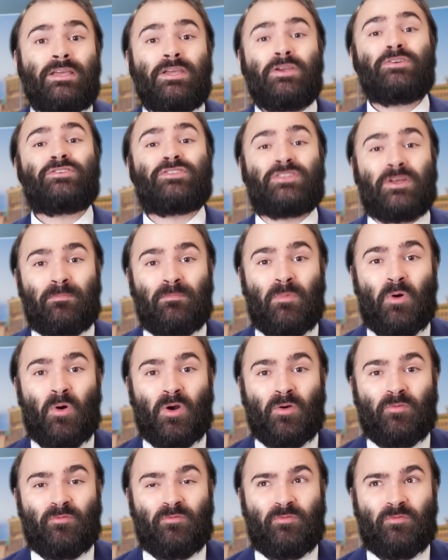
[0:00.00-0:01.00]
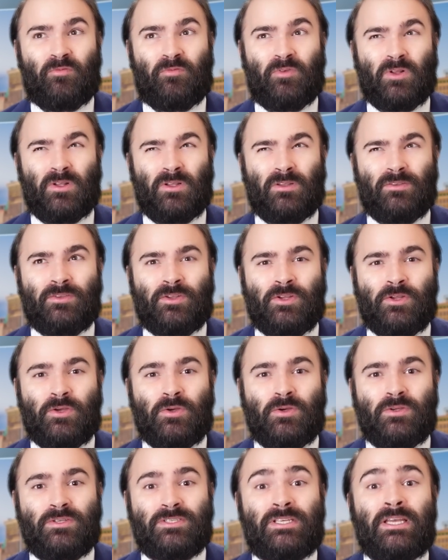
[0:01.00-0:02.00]
Here's some Marvel
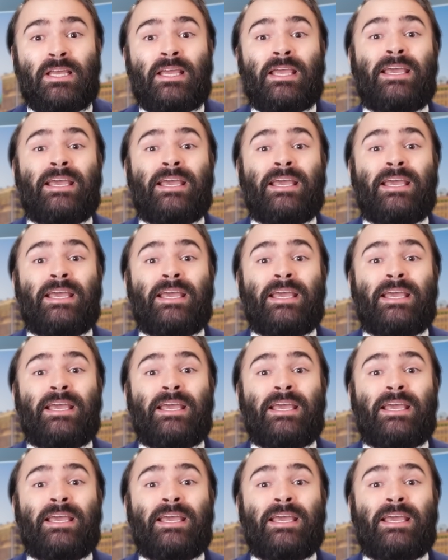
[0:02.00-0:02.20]
news.